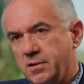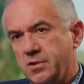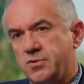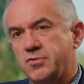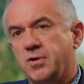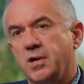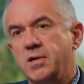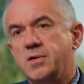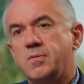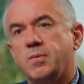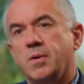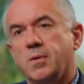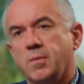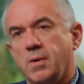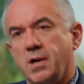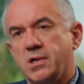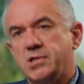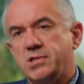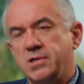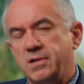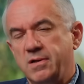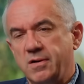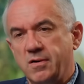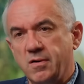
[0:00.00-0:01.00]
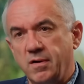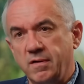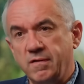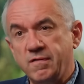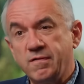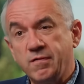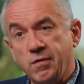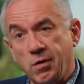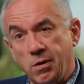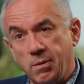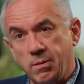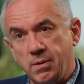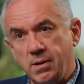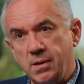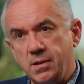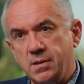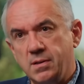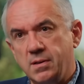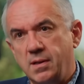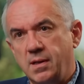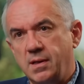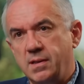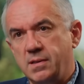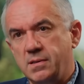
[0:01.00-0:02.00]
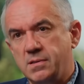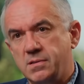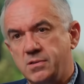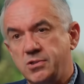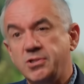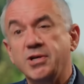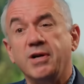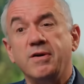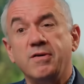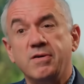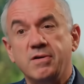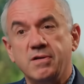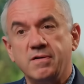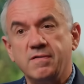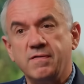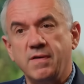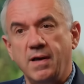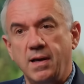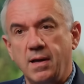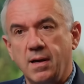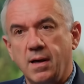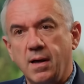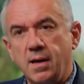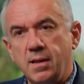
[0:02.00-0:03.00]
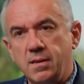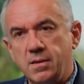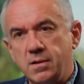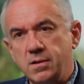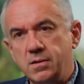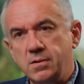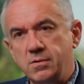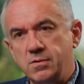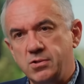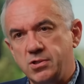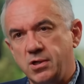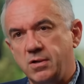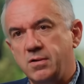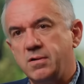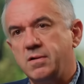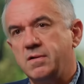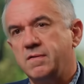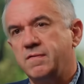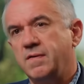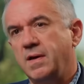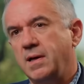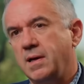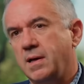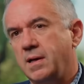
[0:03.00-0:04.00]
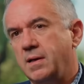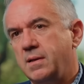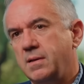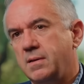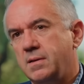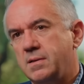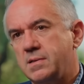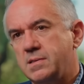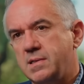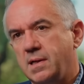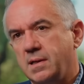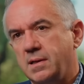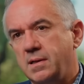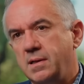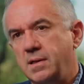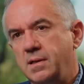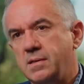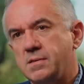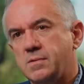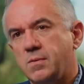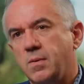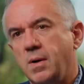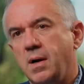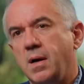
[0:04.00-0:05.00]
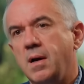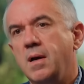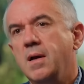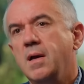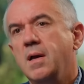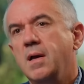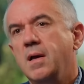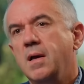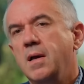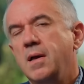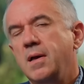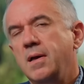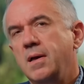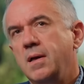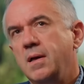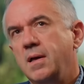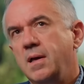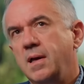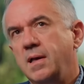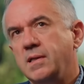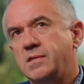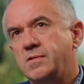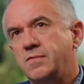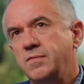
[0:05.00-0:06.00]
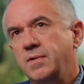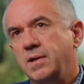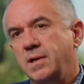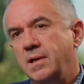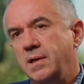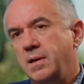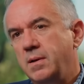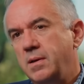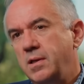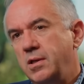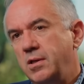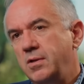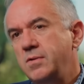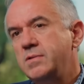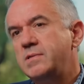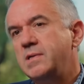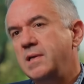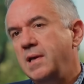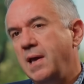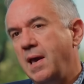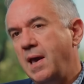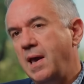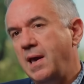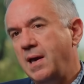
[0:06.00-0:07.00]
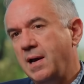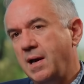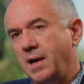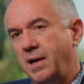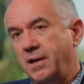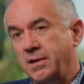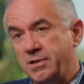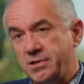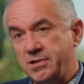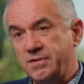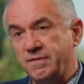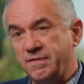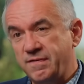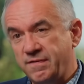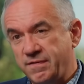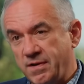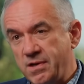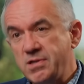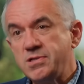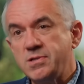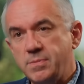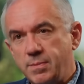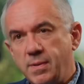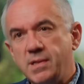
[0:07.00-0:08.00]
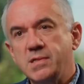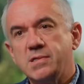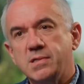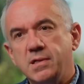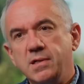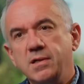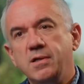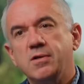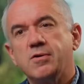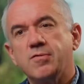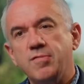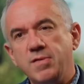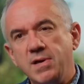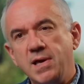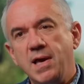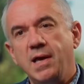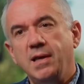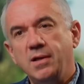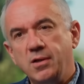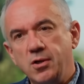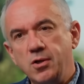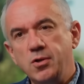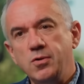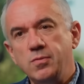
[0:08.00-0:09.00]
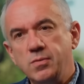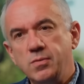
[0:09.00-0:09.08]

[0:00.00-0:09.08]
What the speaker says: trend we're watching going forward is generative AI, the new generative AI techniques, where it's really using AI to fundamentally create new